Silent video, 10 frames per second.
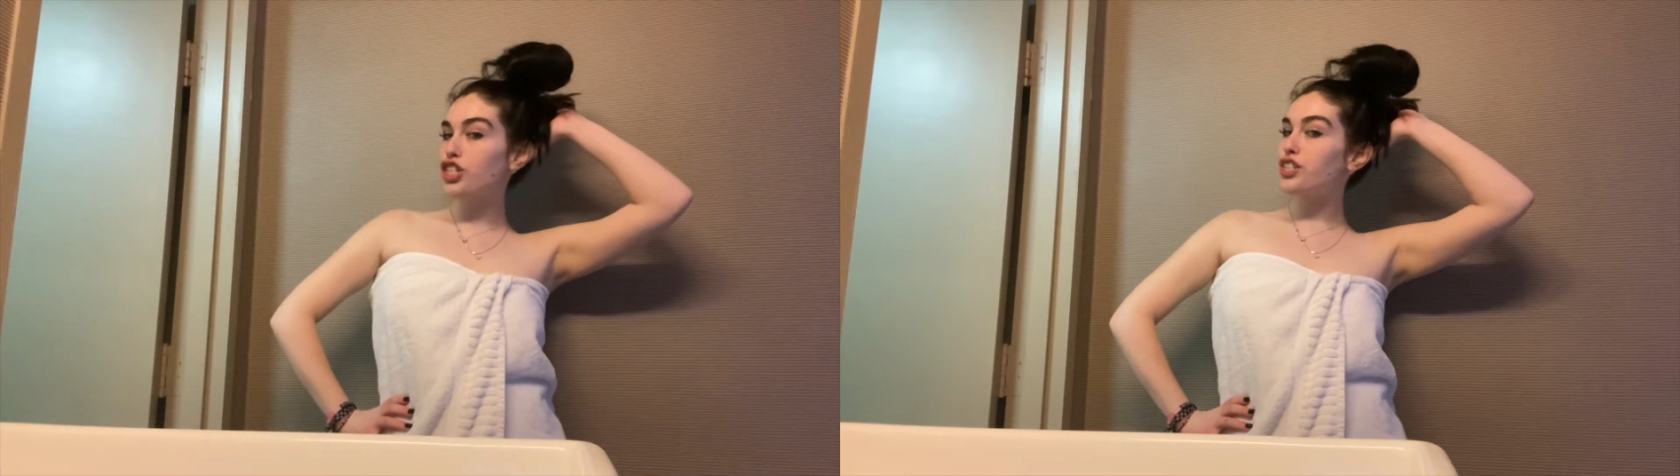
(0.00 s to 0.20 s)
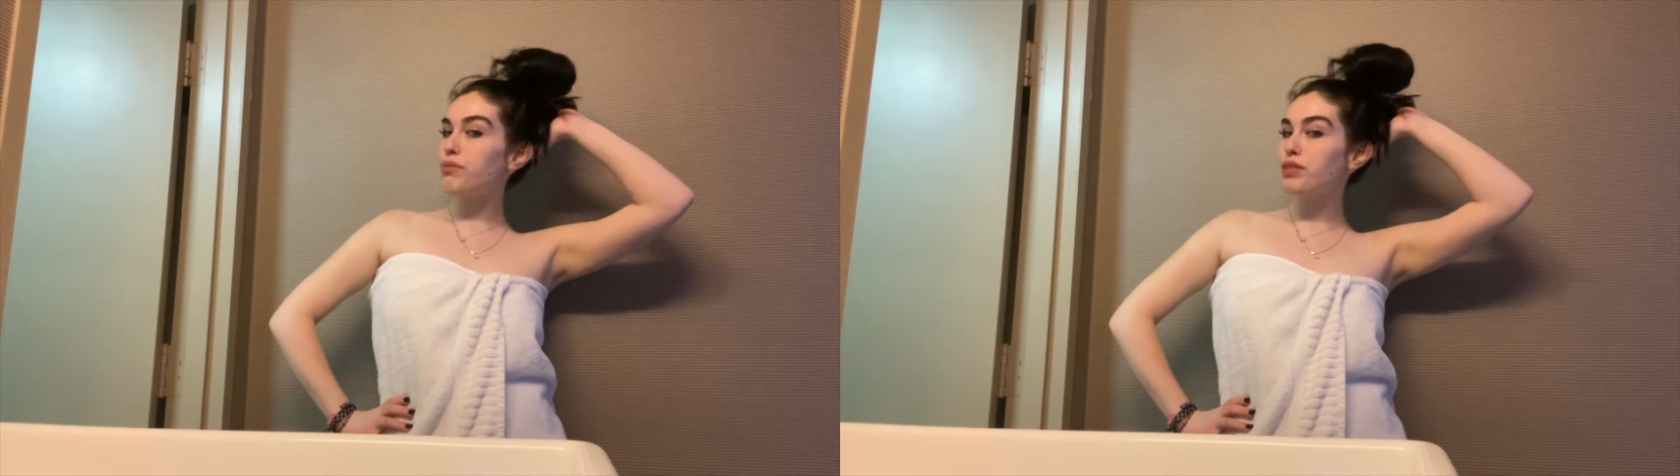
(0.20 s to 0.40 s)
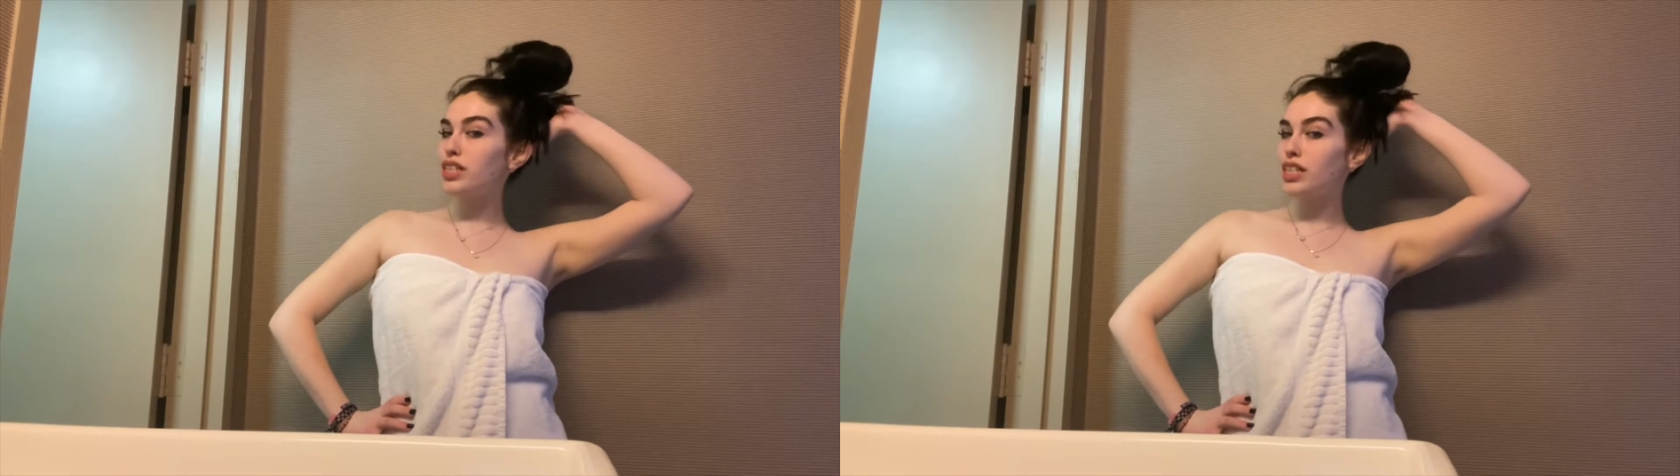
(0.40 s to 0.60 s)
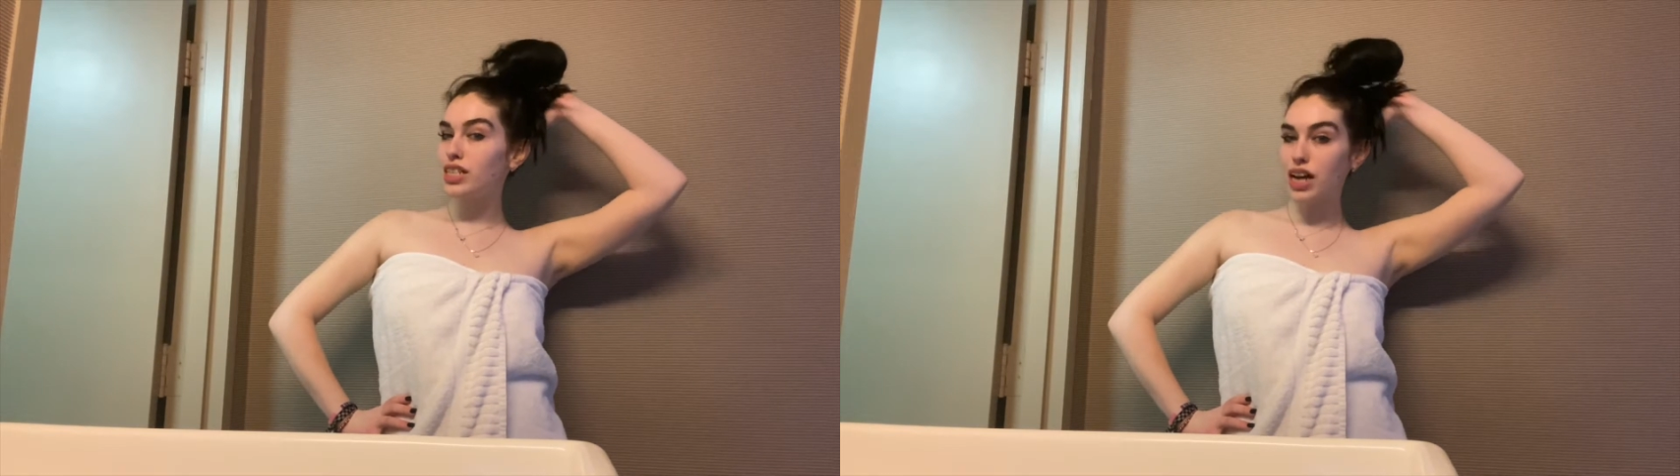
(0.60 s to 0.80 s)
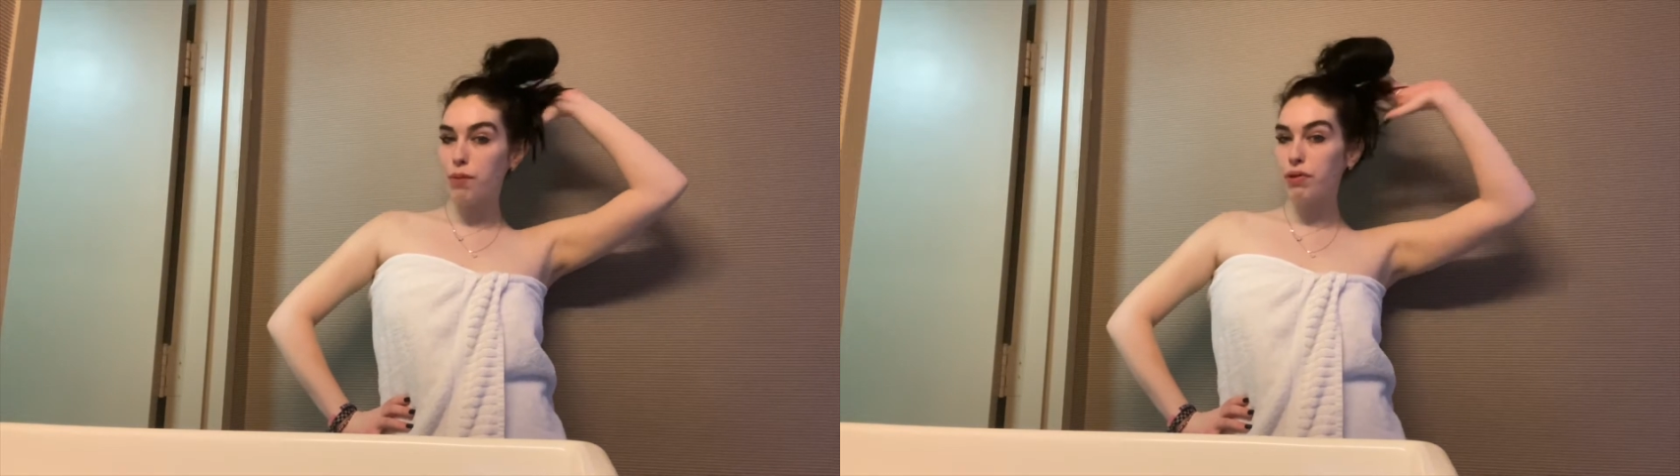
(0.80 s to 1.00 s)
Simpson
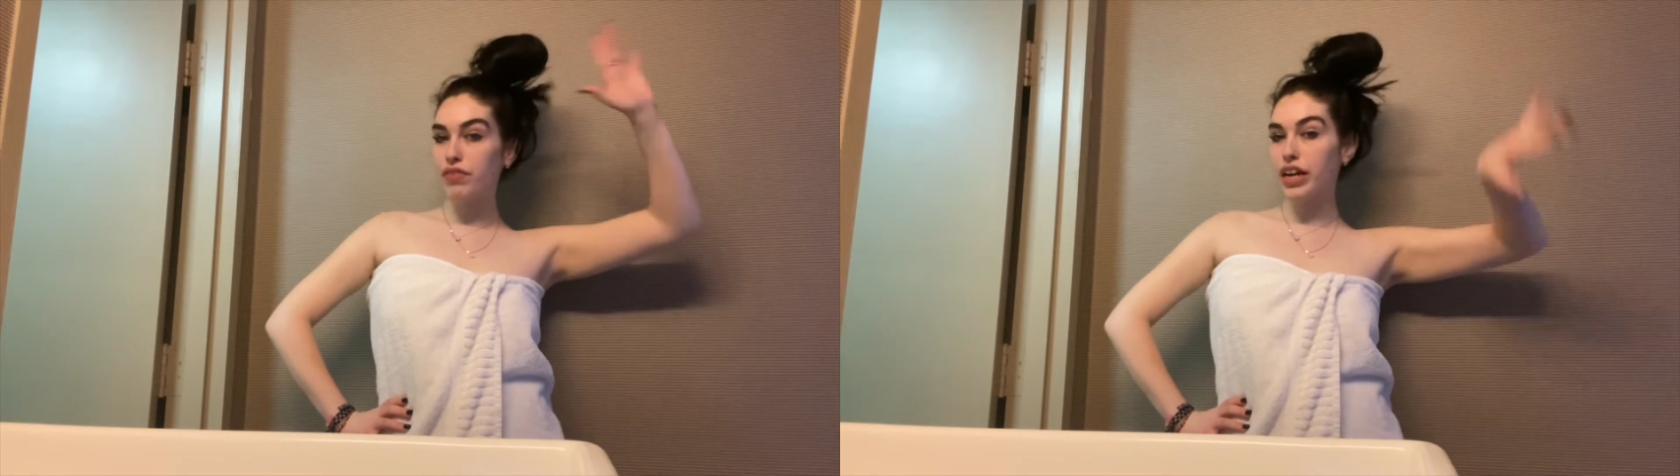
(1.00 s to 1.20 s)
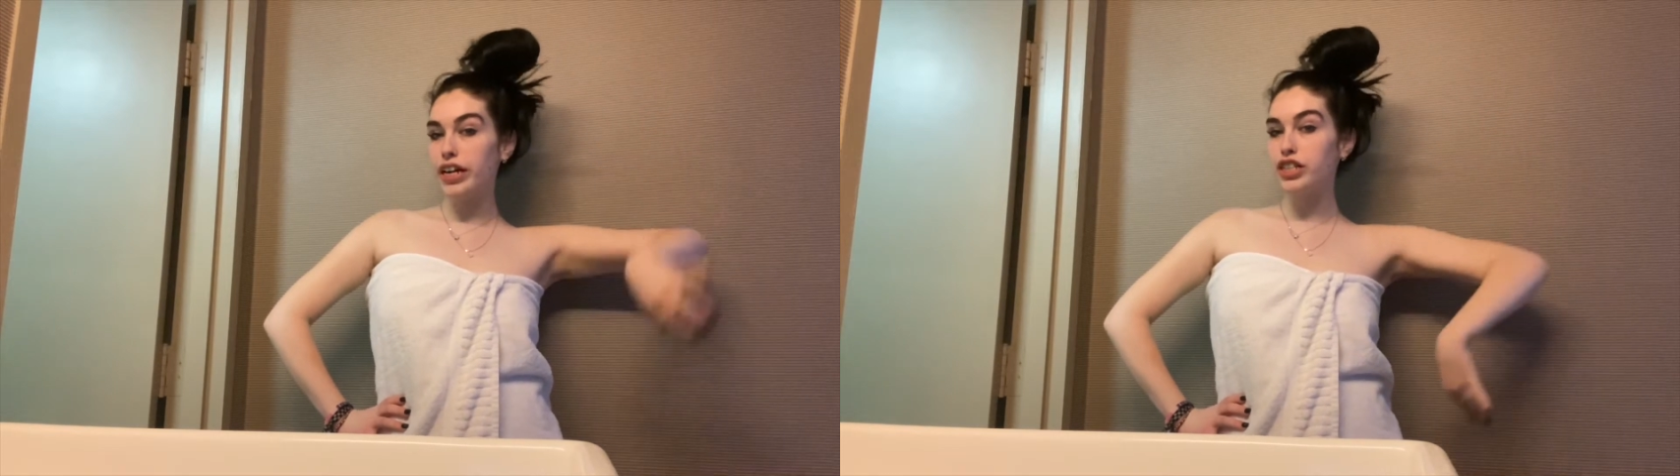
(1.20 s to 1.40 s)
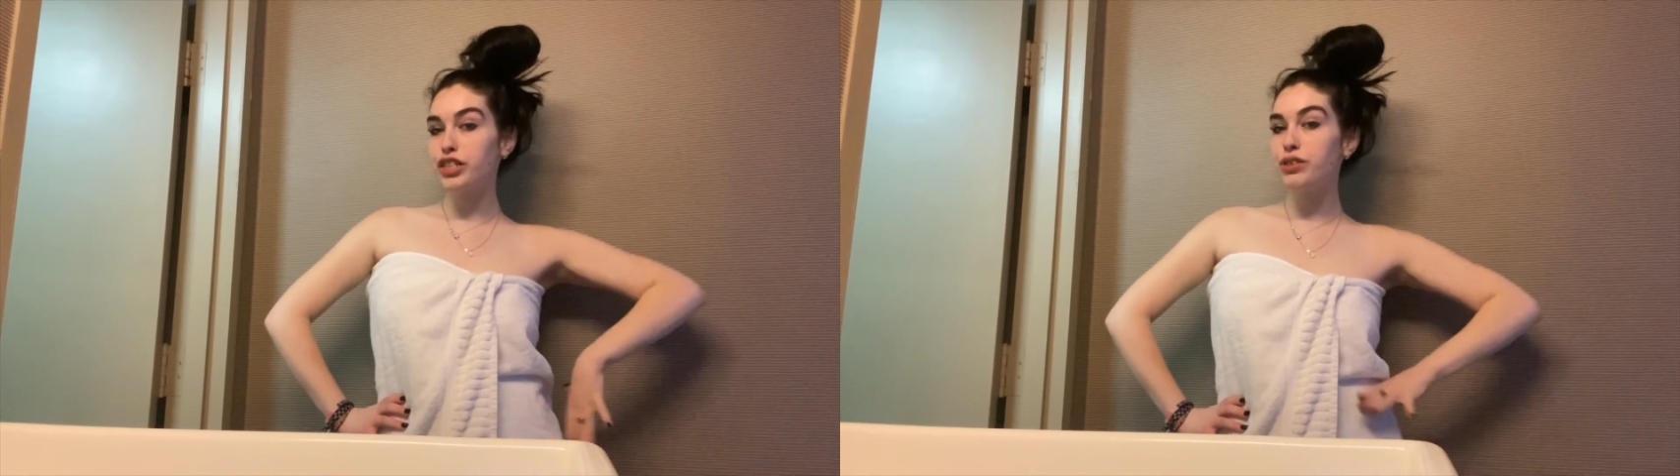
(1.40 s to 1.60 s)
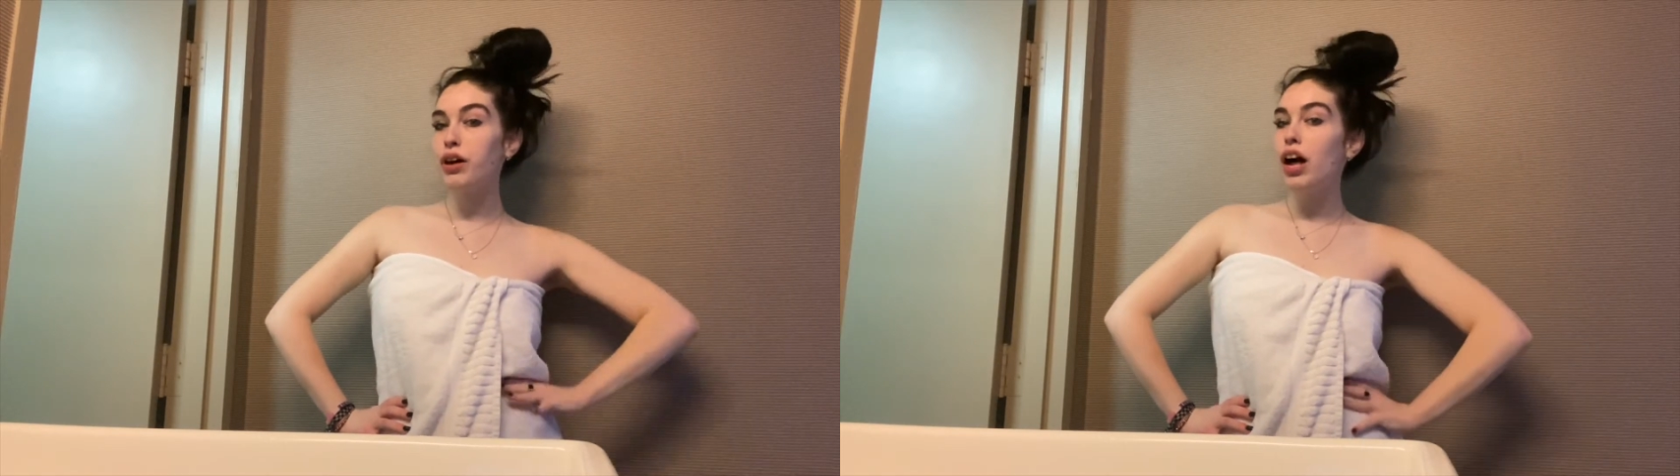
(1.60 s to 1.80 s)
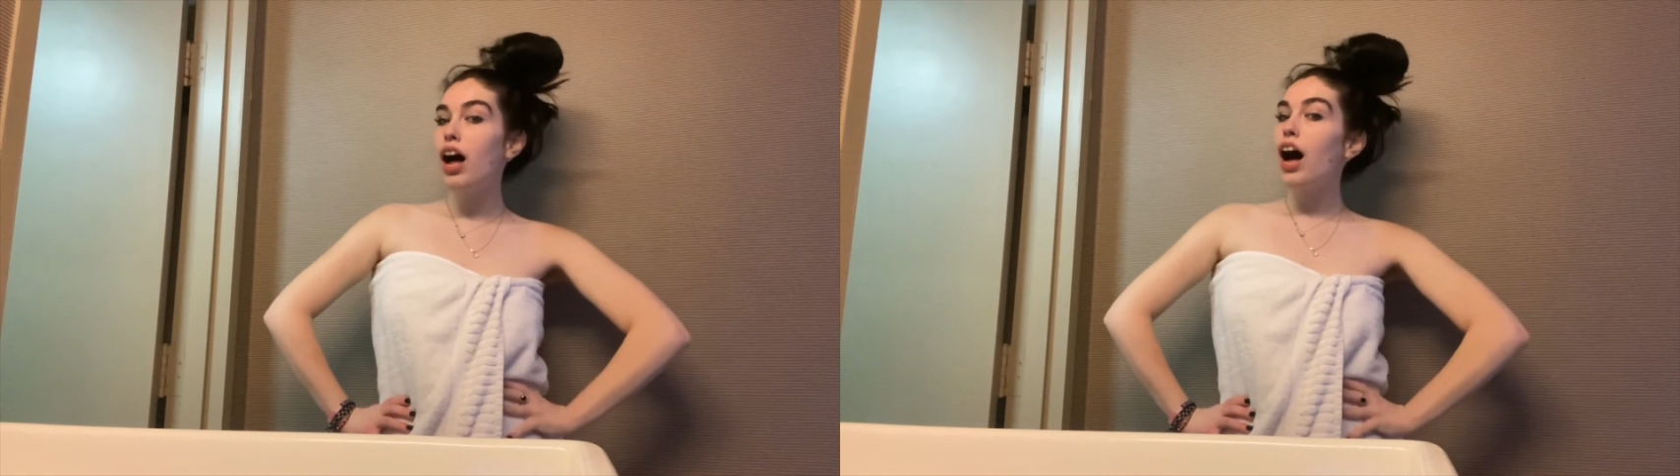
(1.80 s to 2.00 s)
type of hairdo.